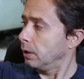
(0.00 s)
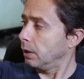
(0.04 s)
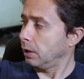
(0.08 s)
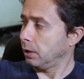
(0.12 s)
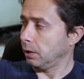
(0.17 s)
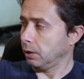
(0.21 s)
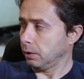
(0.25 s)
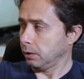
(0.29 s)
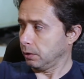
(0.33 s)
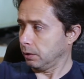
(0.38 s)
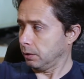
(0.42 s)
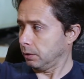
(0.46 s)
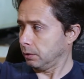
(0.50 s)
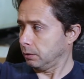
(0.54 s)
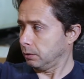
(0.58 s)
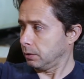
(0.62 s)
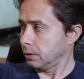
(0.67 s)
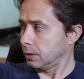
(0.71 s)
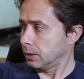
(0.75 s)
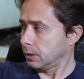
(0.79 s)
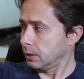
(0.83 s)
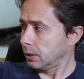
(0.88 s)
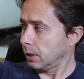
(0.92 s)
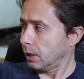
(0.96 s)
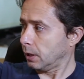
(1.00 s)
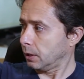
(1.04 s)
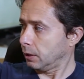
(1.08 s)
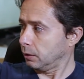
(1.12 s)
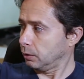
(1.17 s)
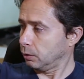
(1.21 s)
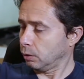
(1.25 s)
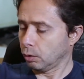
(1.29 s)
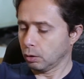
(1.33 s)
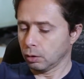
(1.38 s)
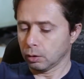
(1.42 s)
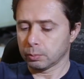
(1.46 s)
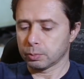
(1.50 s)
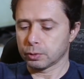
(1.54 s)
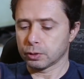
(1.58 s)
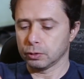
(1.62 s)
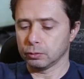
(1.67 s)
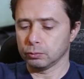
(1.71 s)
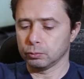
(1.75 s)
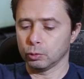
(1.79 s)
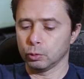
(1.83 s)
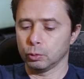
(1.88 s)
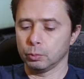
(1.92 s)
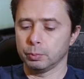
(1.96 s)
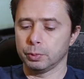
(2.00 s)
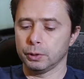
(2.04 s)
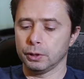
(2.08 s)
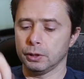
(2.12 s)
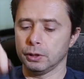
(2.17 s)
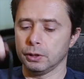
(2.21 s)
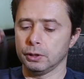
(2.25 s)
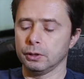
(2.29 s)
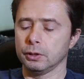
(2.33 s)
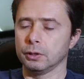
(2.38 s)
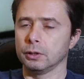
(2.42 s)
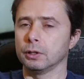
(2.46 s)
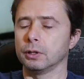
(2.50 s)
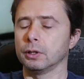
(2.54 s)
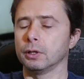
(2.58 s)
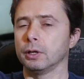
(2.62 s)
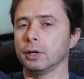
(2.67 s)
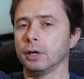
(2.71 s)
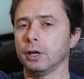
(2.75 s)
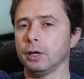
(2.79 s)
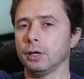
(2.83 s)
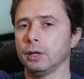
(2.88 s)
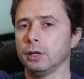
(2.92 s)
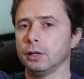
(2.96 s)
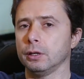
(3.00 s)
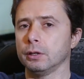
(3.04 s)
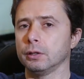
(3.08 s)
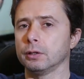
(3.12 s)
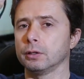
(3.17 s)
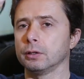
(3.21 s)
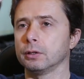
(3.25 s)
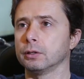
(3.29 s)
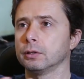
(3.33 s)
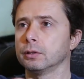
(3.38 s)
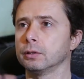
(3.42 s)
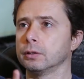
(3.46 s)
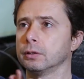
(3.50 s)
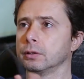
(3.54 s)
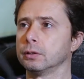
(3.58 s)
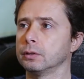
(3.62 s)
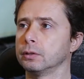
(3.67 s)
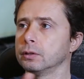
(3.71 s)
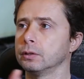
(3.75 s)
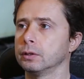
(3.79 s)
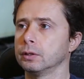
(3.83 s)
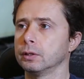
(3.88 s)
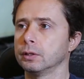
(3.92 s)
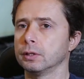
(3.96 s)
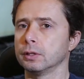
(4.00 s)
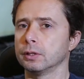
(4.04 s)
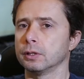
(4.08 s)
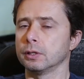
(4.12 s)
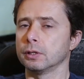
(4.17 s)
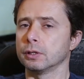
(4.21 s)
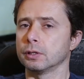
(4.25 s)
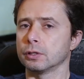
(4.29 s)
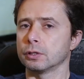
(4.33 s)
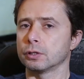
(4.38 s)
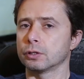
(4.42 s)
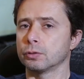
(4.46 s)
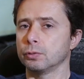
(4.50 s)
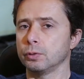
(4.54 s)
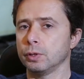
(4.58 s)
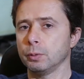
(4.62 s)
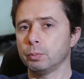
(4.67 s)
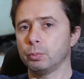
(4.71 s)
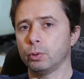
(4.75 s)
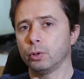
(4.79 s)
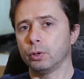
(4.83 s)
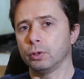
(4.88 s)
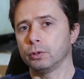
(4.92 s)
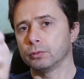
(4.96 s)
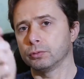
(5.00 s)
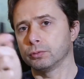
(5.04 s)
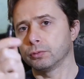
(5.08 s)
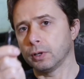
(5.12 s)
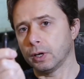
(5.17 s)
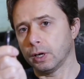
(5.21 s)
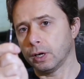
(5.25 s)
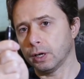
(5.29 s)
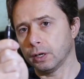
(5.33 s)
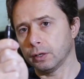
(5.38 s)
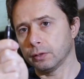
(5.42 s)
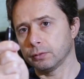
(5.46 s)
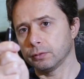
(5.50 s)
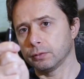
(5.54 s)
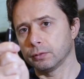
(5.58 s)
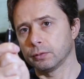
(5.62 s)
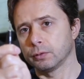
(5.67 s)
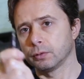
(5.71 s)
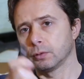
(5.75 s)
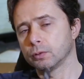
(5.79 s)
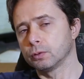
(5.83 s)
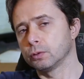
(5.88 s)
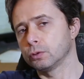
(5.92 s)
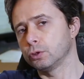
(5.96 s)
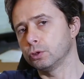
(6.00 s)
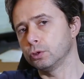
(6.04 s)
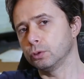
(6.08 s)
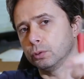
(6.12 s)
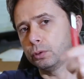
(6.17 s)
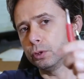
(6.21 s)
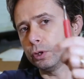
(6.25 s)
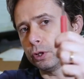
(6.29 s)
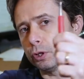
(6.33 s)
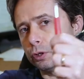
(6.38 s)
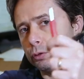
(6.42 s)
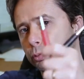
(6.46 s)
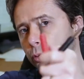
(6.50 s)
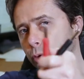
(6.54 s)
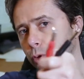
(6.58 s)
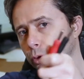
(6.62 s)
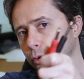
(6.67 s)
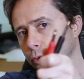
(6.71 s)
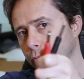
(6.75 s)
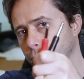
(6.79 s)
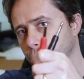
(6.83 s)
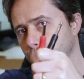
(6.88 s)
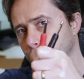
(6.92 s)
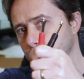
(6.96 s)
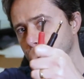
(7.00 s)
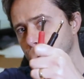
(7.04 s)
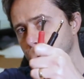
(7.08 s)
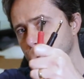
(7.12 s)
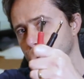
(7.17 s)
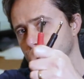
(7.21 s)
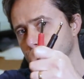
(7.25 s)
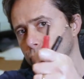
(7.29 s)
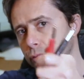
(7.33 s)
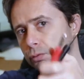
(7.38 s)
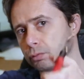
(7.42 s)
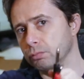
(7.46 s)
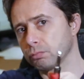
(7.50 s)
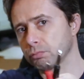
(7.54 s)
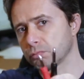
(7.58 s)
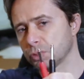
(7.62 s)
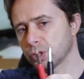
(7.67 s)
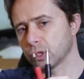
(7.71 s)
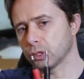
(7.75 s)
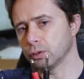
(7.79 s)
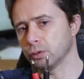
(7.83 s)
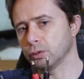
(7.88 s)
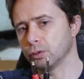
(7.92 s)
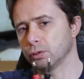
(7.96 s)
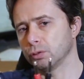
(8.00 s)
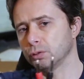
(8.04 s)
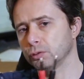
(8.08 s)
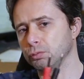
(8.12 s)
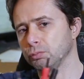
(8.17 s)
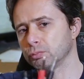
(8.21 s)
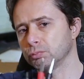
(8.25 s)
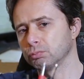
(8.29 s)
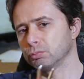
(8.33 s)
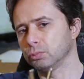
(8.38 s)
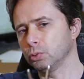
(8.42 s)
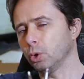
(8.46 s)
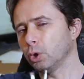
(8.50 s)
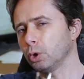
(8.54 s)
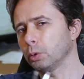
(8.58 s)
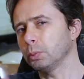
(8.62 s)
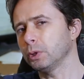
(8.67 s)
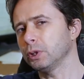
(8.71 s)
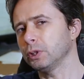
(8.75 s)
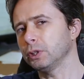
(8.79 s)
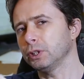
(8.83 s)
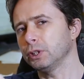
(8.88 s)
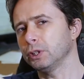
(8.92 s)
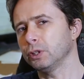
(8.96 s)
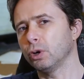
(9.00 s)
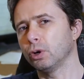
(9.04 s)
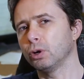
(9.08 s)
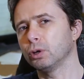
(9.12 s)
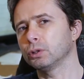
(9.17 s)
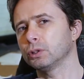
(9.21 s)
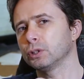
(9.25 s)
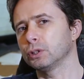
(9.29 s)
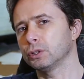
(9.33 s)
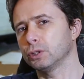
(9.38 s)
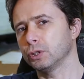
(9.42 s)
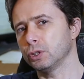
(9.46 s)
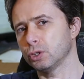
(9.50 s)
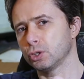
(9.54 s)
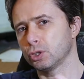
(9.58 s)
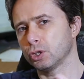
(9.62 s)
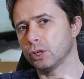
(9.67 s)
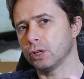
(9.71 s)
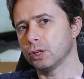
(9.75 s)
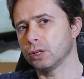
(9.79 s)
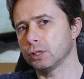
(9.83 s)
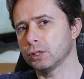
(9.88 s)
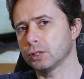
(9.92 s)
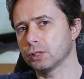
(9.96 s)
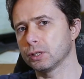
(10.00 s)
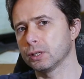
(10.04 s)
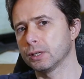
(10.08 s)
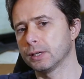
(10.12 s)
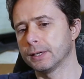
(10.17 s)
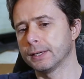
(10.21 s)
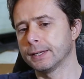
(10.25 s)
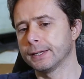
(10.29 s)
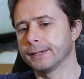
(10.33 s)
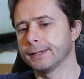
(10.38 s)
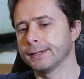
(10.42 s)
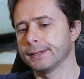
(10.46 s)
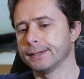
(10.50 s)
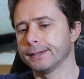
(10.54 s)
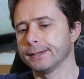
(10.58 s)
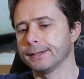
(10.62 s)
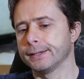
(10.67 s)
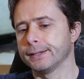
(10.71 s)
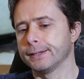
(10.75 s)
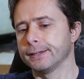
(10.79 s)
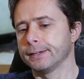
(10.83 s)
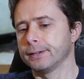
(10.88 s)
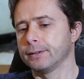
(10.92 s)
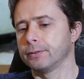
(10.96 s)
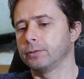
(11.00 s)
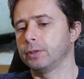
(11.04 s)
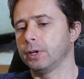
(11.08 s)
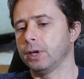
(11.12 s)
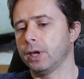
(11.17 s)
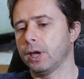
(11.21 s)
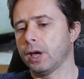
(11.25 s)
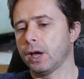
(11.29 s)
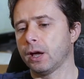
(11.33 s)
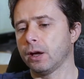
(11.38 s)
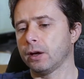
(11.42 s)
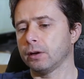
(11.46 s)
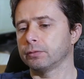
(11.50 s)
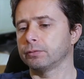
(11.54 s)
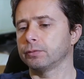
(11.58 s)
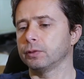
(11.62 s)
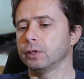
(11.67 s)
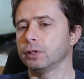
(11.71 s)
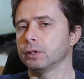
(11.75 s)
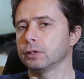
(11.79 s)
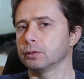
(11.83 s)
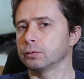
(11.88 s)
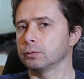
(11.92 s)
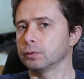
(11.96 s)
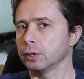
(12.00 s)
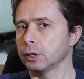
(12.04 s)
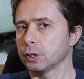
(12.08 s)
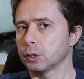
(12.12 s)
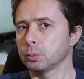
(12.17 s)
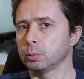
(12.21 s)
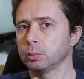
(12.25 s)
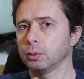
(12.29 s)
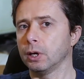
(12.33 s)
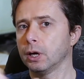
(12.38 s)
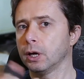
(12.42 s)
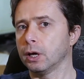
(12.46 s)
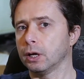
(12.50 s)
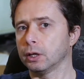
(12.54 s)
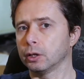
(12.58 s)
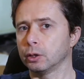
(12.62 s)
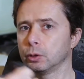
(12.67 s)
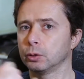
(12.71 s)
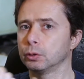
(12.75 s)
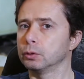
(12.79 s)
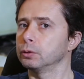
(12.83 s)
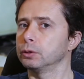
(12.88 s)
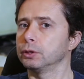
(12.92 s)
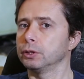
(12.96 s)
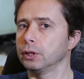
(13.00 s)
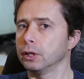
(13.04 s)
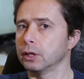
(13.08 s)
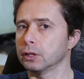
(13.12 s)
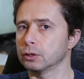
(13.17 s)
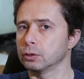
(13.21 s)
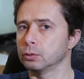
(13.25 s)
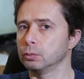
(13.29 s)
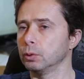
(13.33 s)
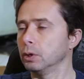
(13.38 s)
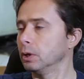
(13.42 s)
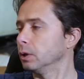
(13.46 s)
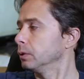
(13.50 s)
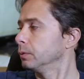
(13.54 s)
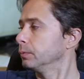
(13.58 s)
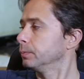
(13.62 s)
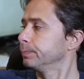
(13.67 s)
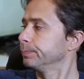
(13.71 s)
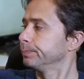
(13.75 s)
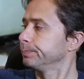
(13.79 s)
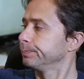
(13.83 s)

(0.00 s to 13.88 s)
and the second option will be a 3.5 to the quarter inch. So normally all the DJs, they have either this plug or the other one.